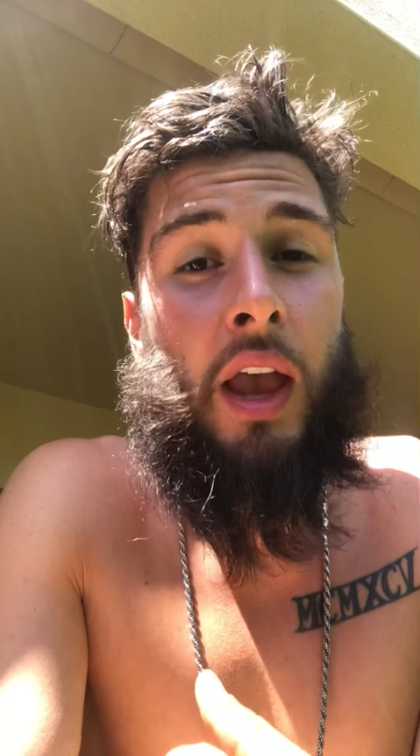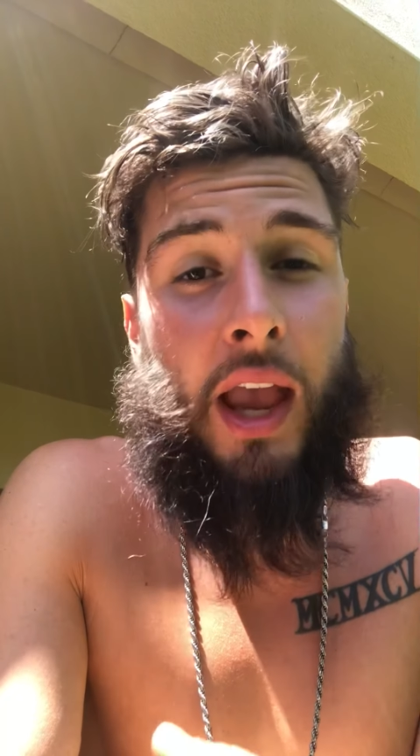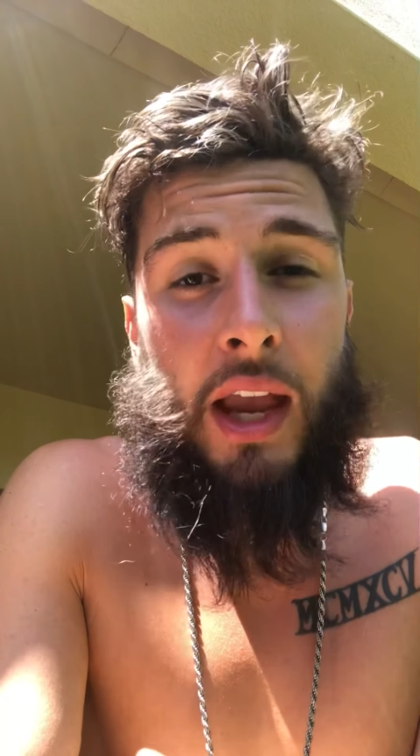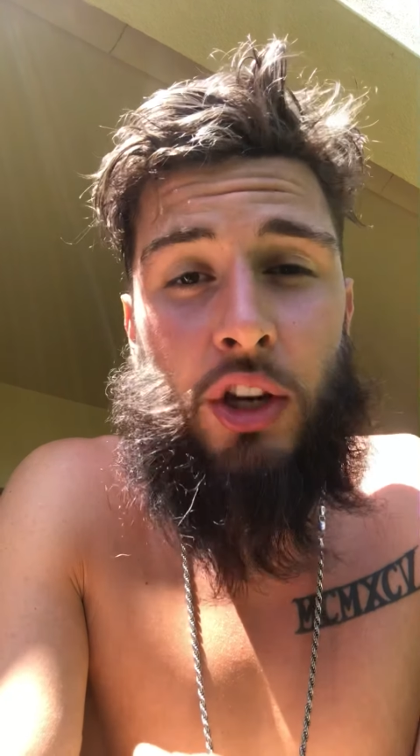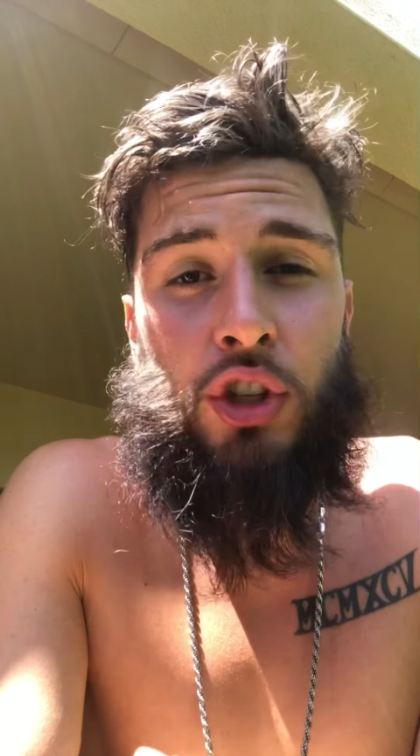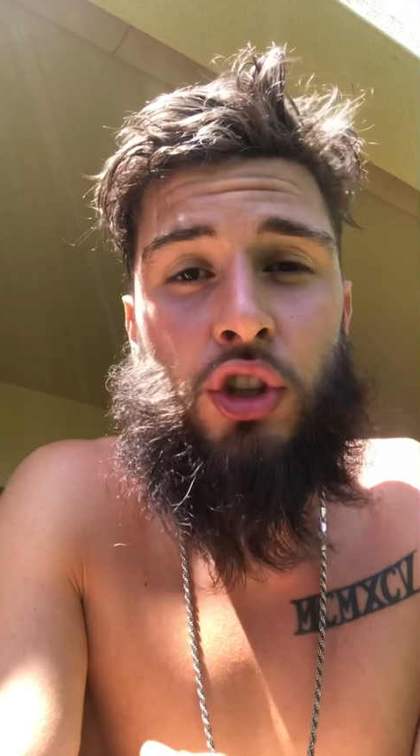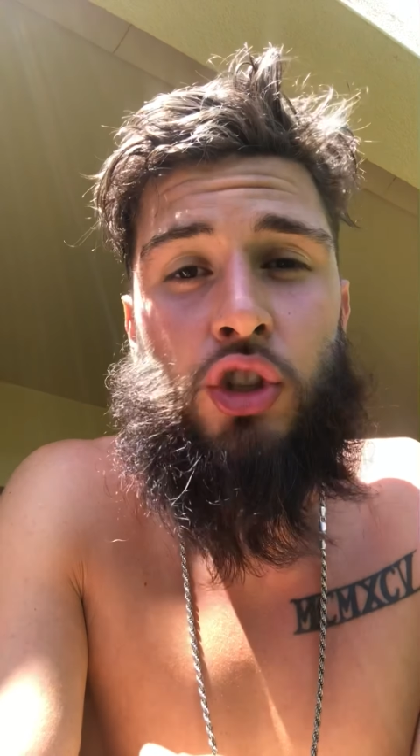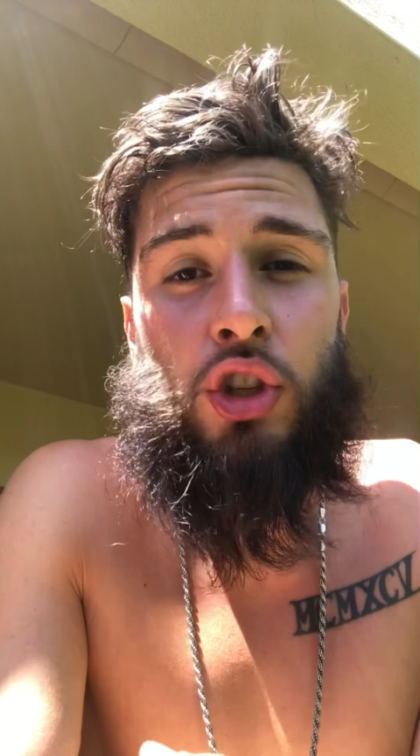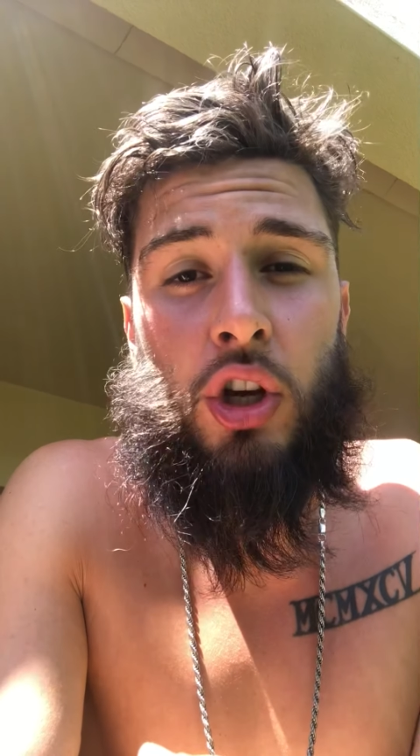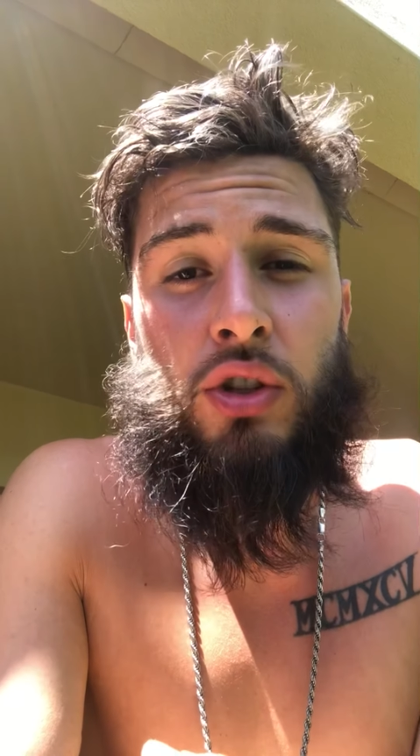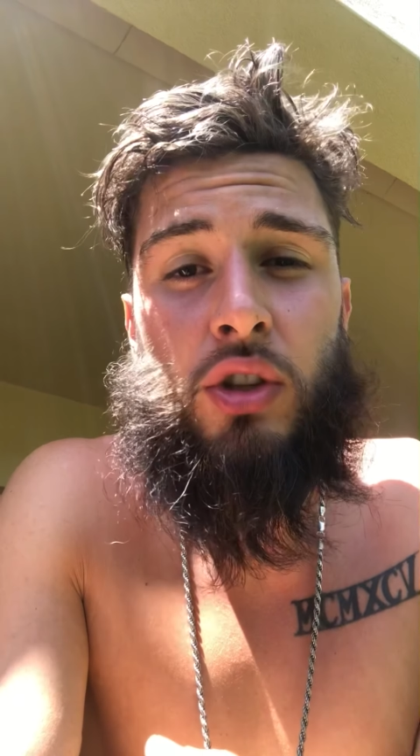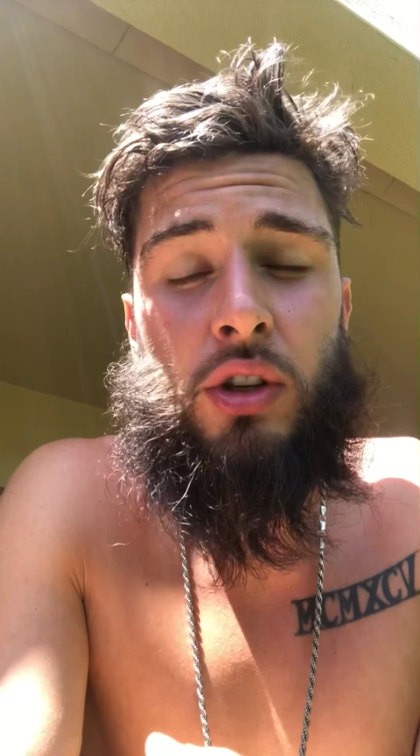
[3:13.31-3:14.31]
Age is
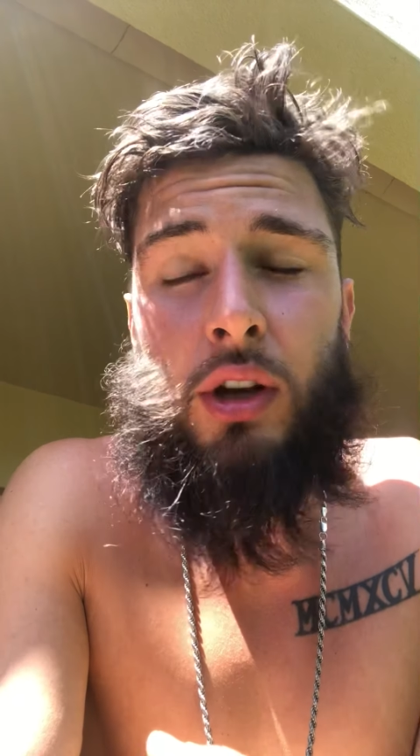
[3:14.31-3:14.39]
just a